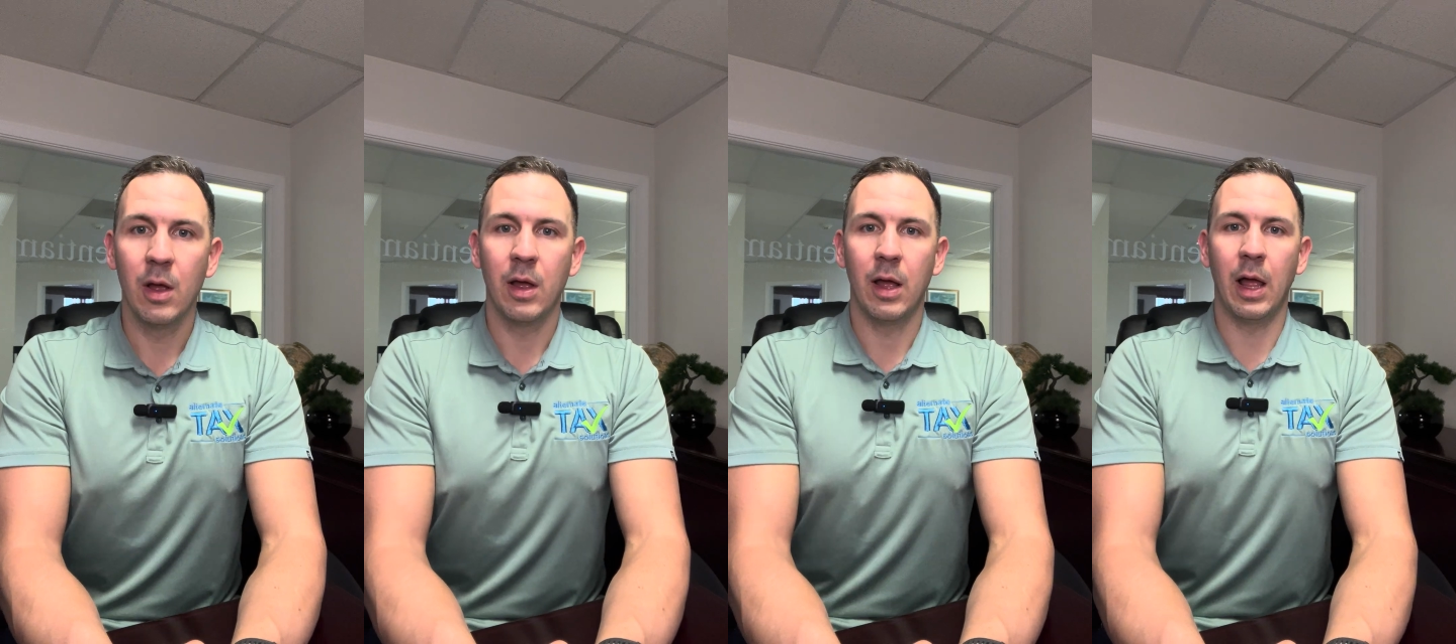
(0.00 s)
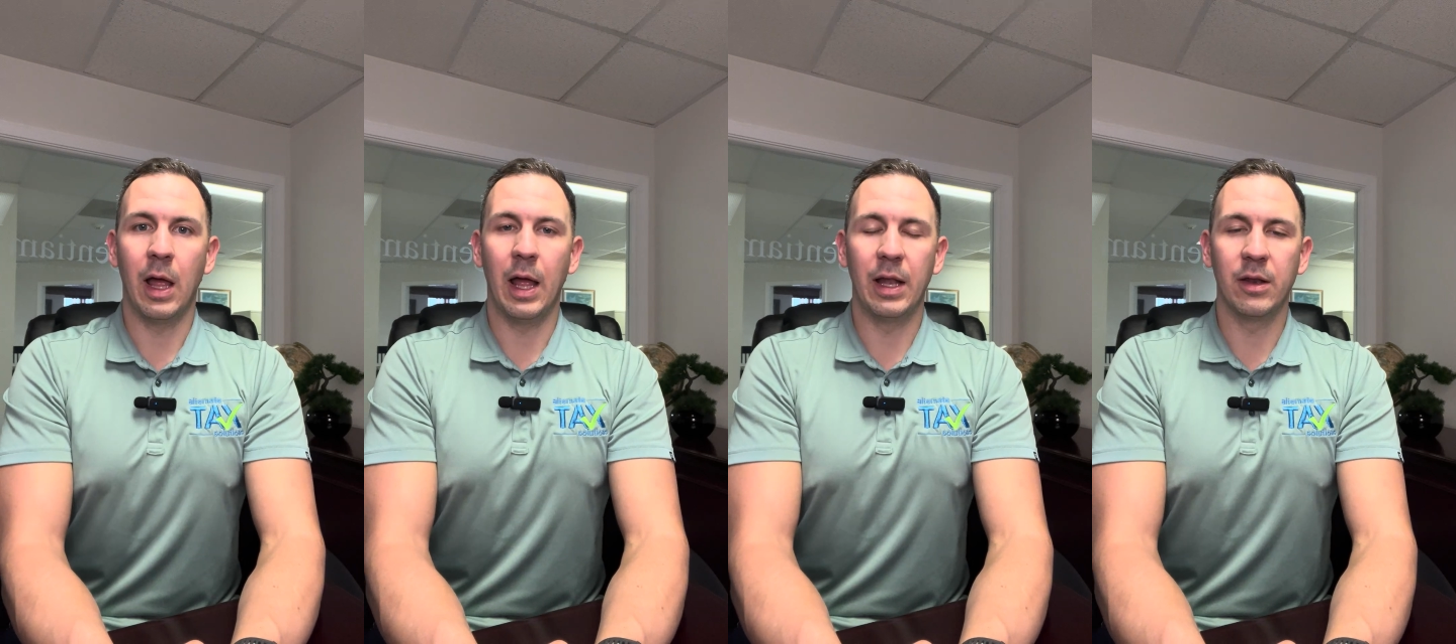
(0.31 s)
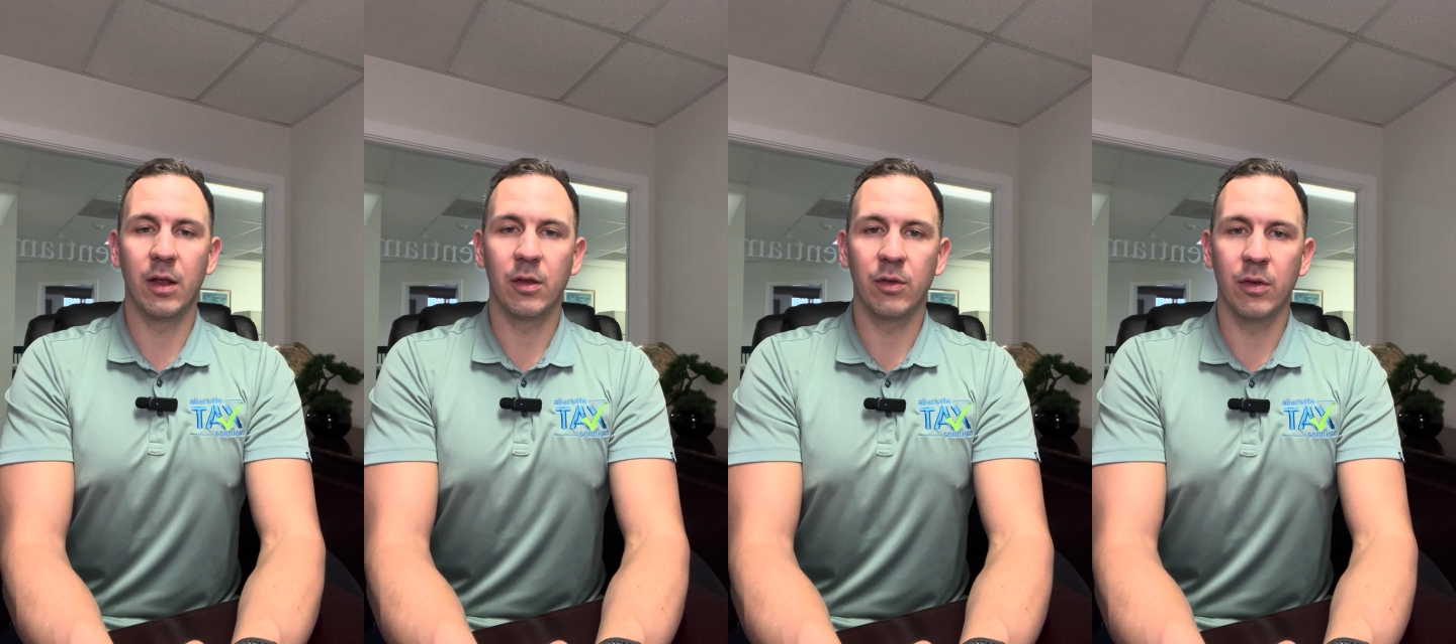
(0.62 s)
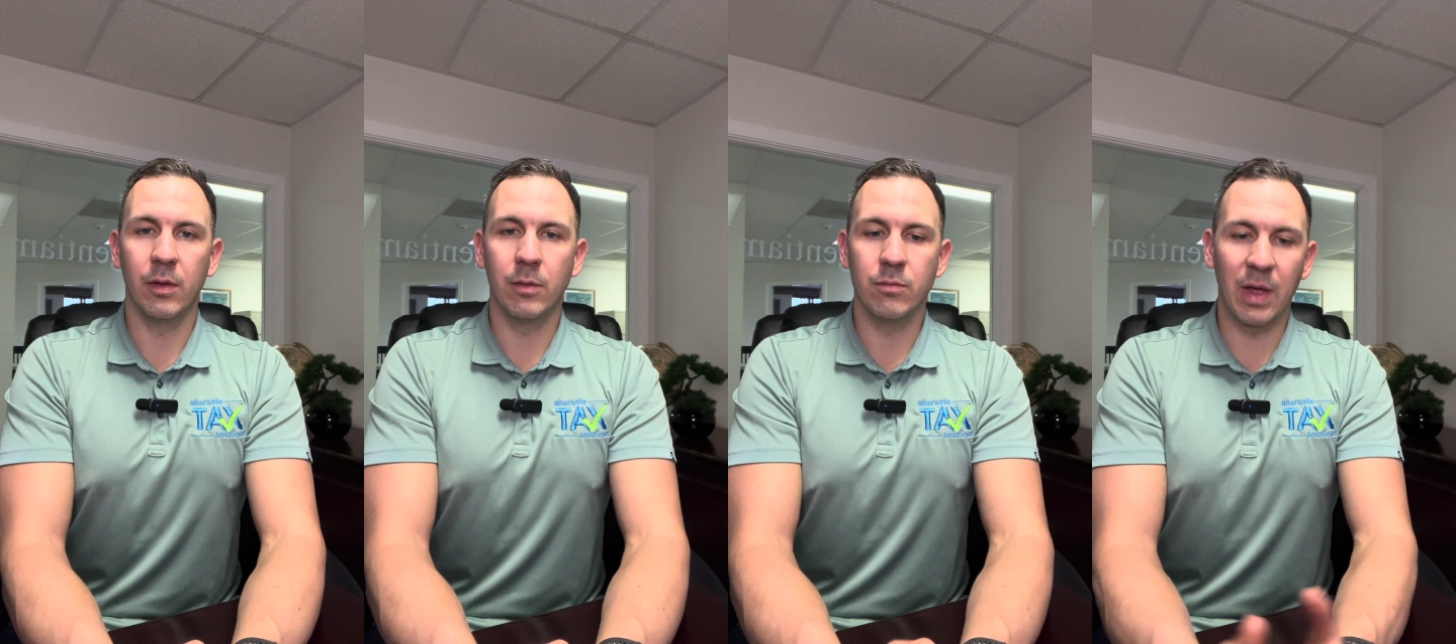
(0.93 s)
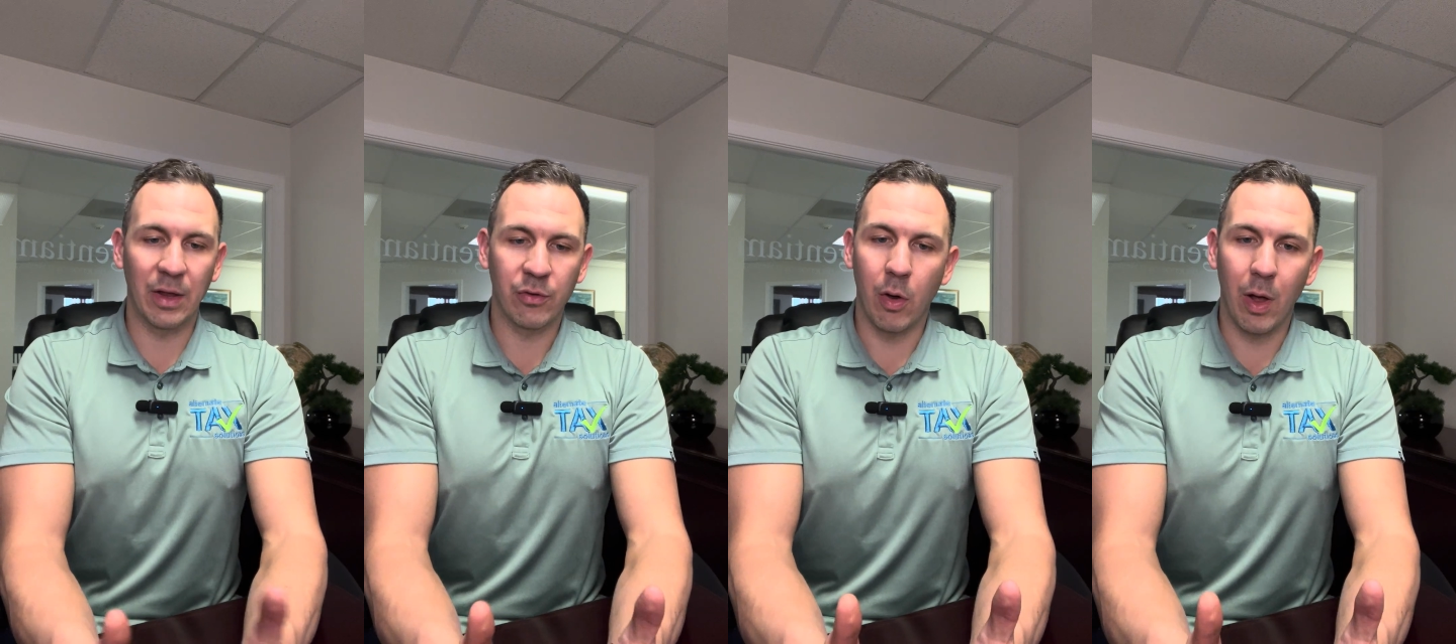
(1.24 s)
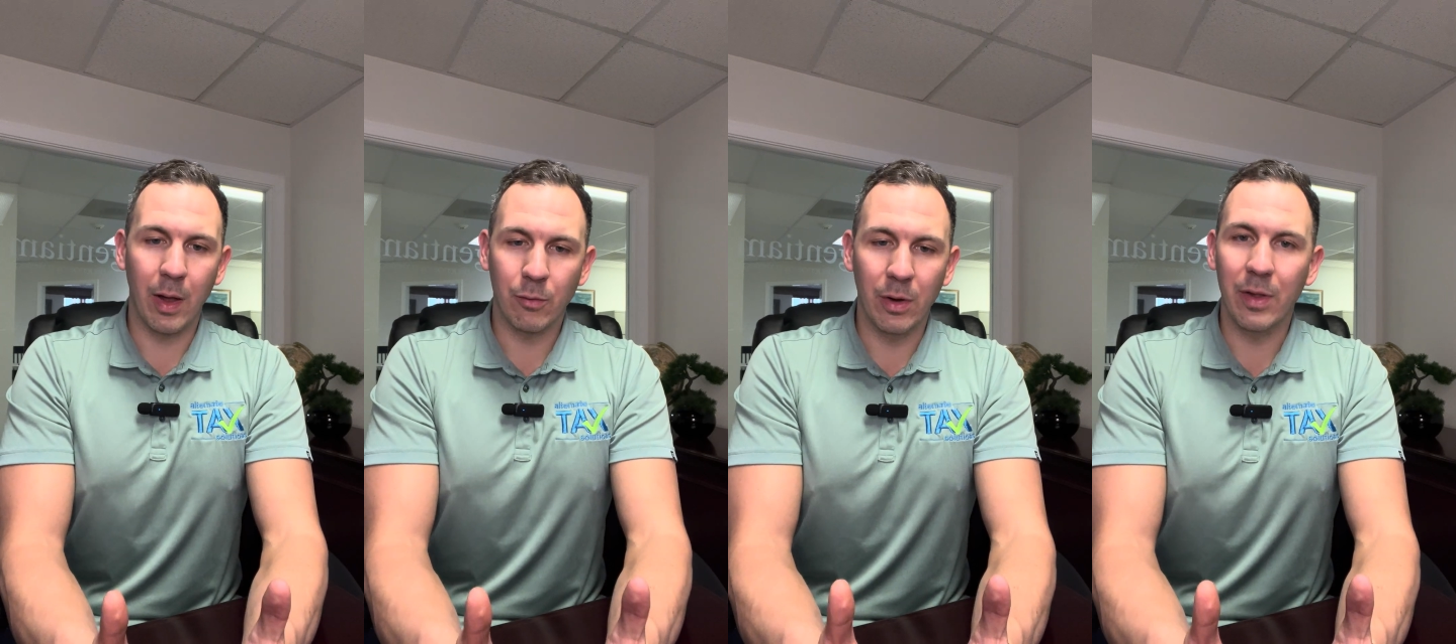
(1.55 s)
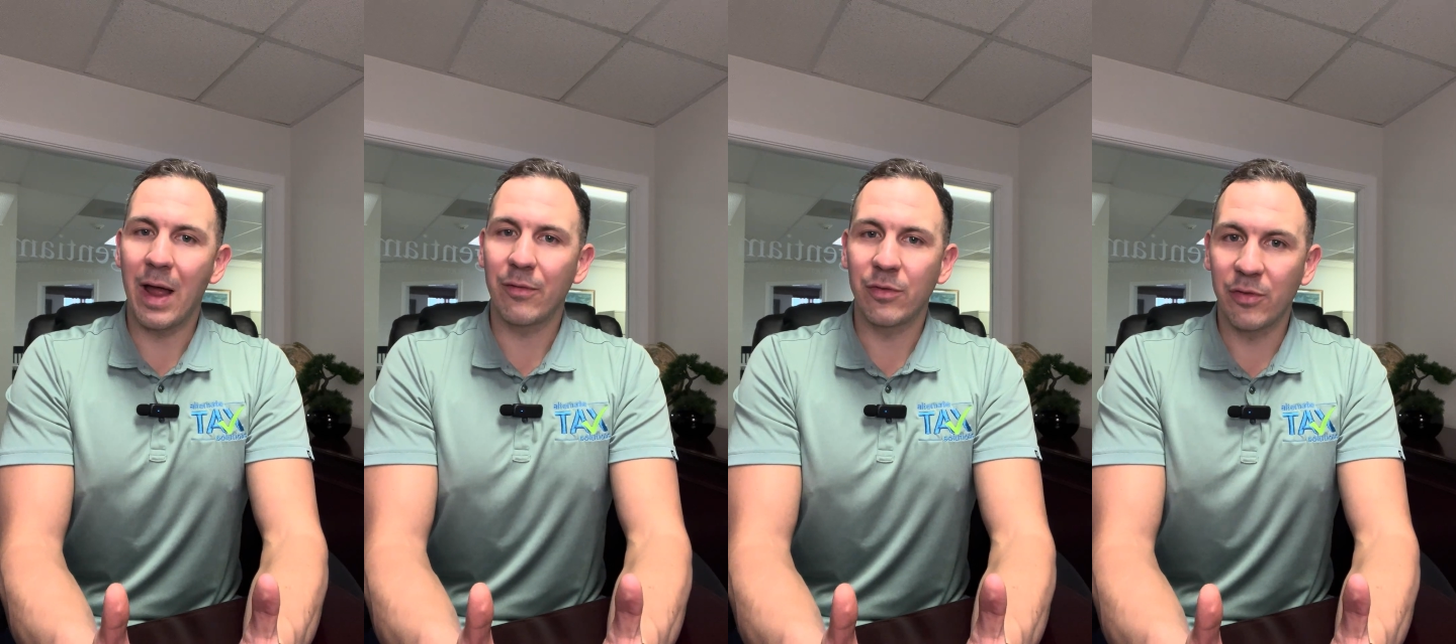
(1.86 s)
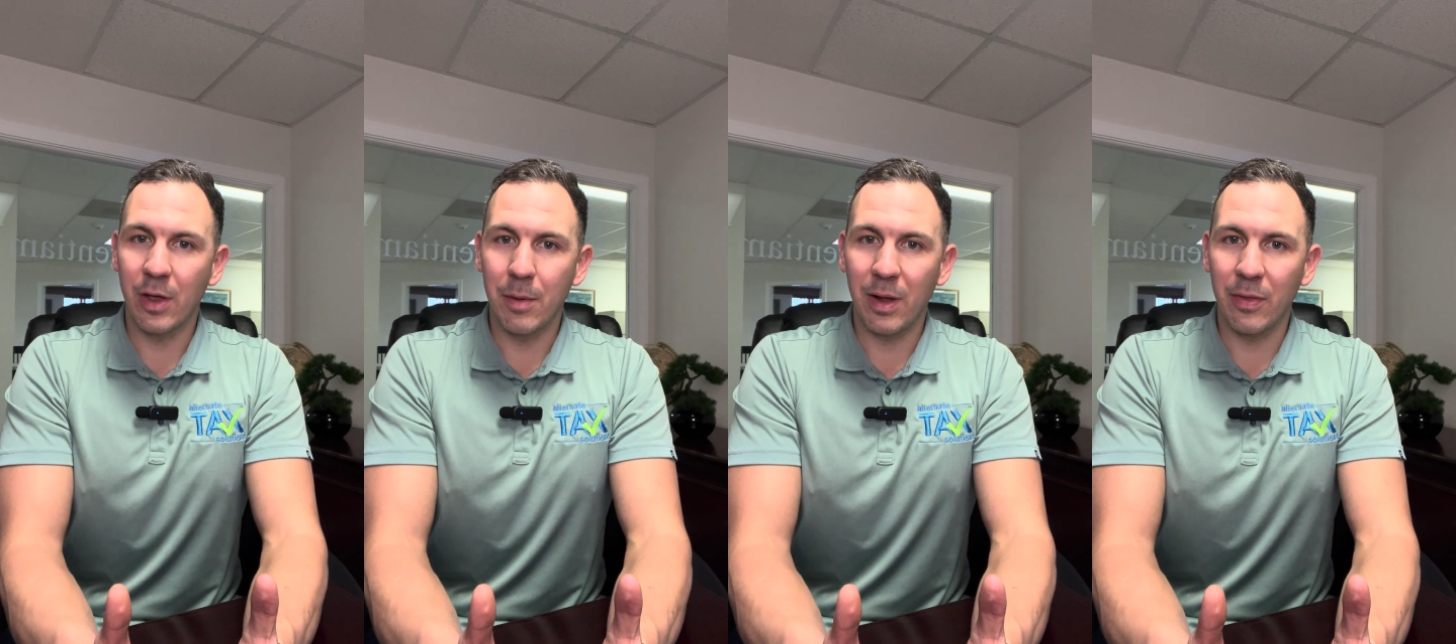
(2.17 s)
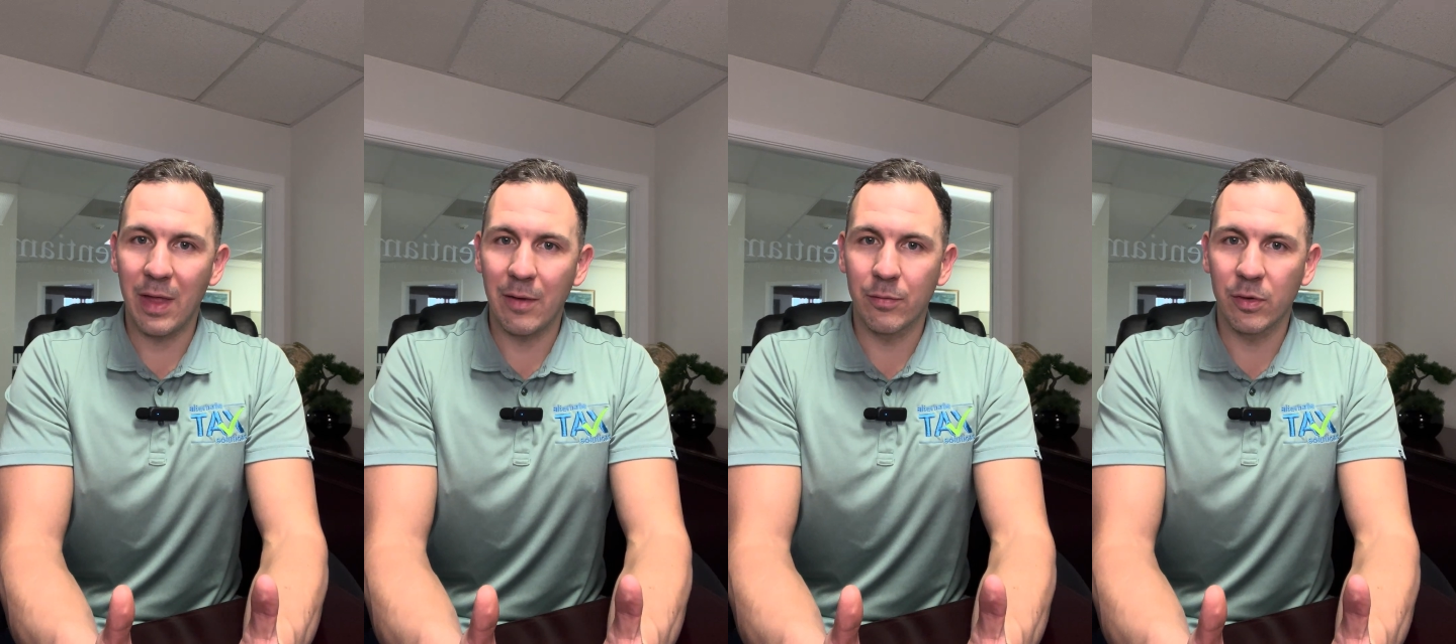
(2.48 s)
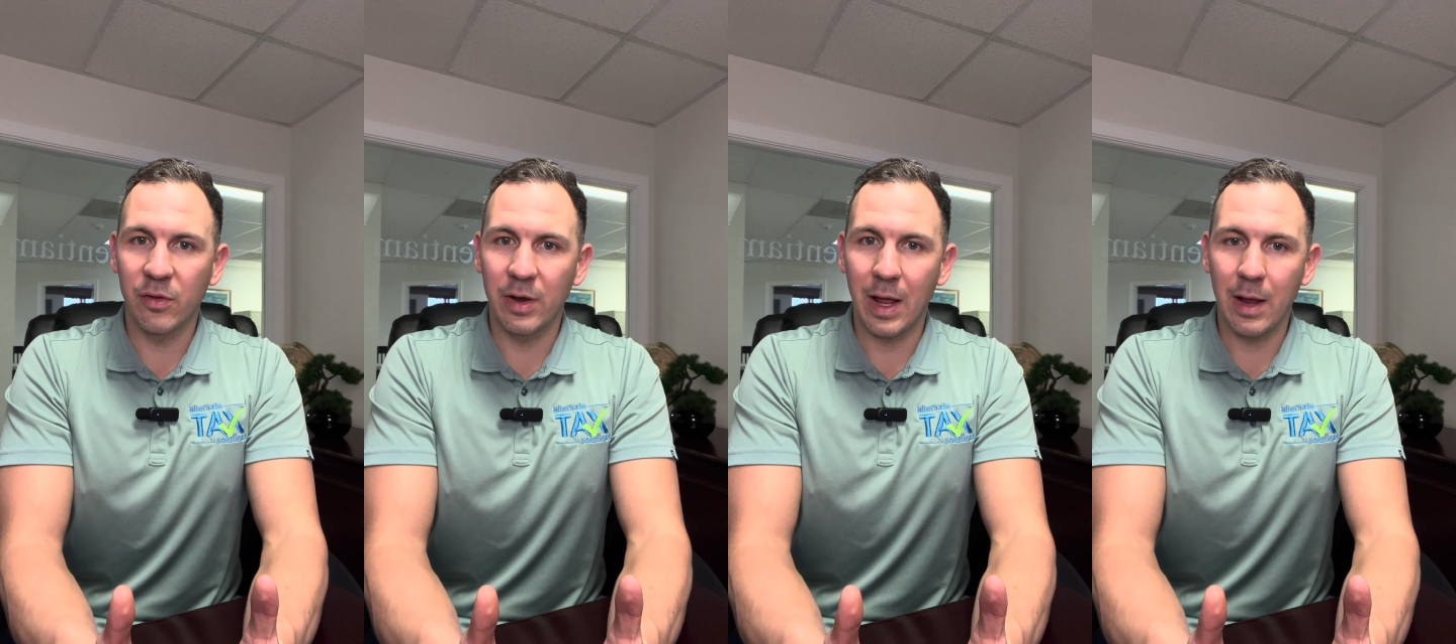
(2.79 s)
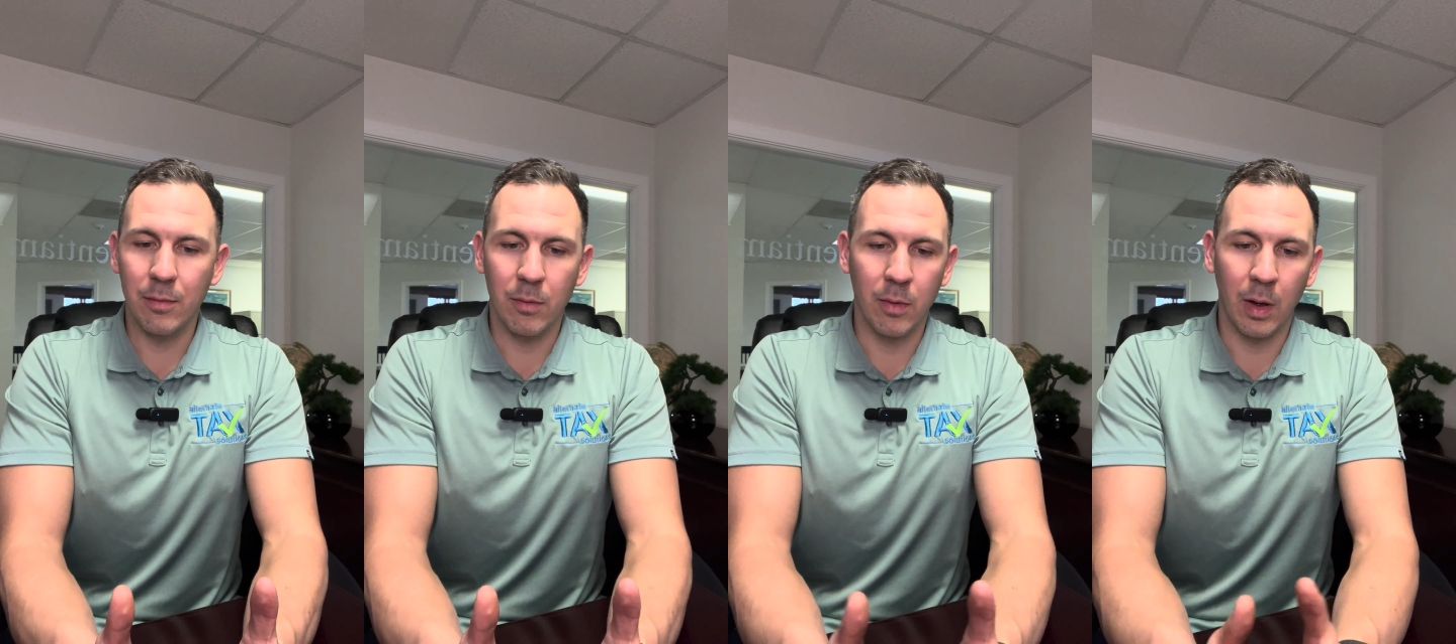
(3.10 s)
And that's all I really have to say about that for today.